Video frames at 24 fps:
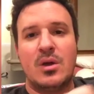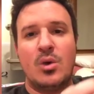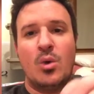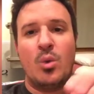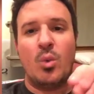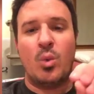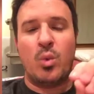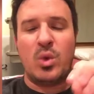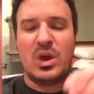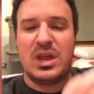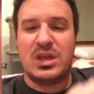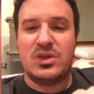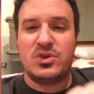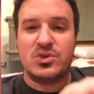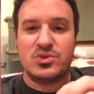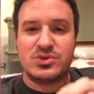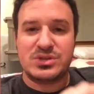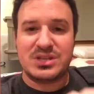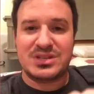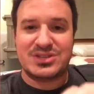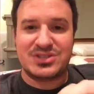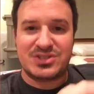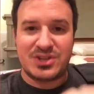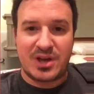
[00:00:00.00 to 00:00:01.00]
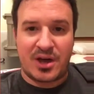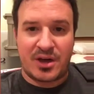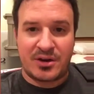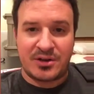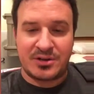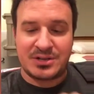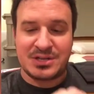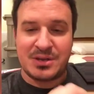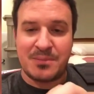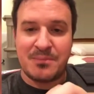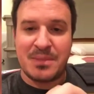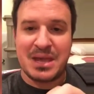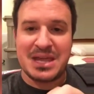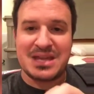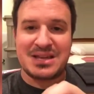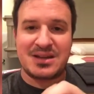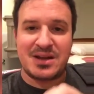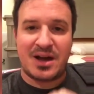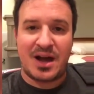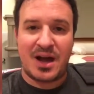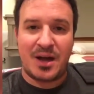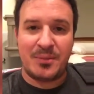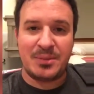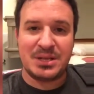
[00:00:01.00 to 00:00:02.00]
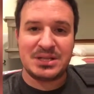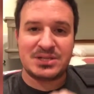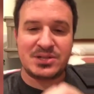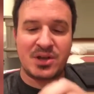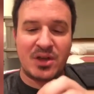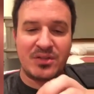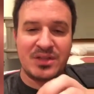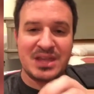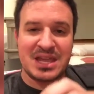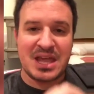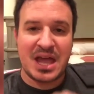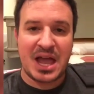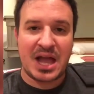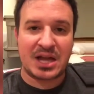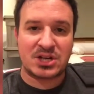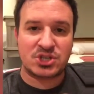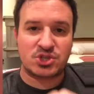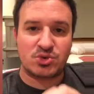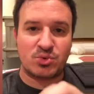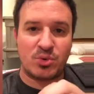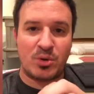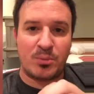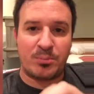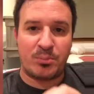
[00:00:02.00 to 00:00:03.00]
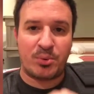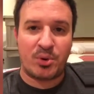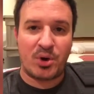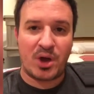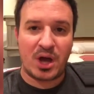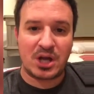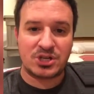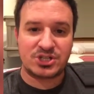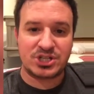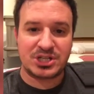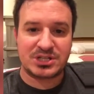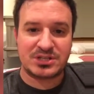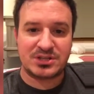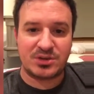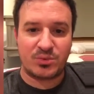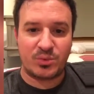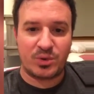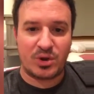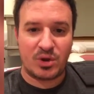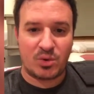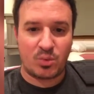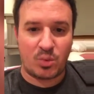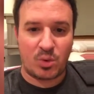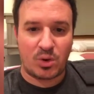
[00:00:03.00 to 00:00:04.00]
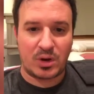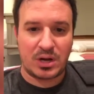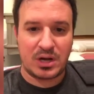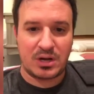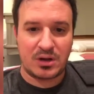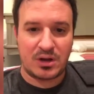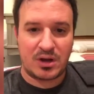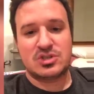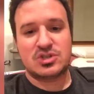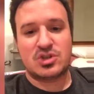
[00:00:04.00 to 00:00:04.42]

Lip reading: We use Asana to make comments on the actual projects that we are working on.